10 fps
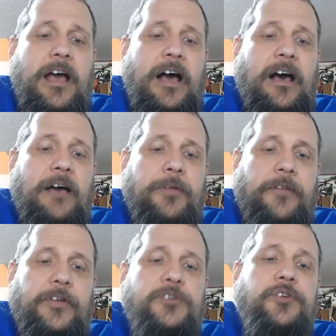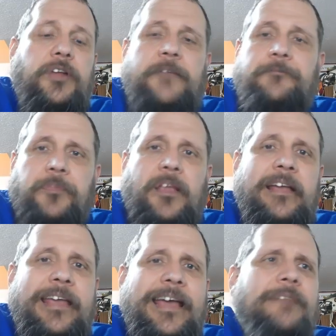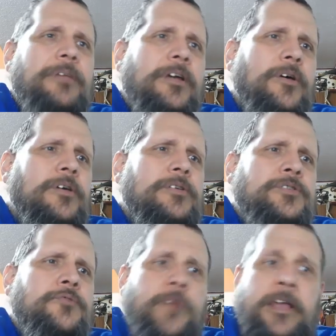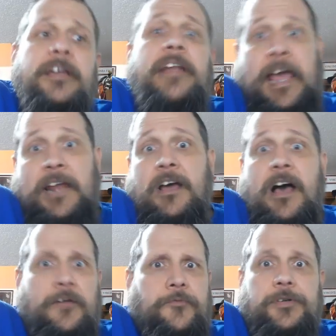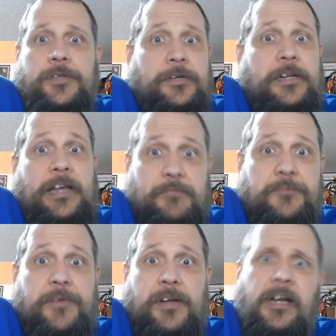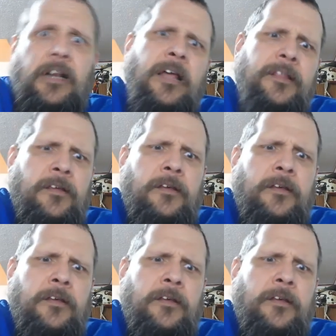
but eventually, again, because Reagan and Congress kept spending a lot,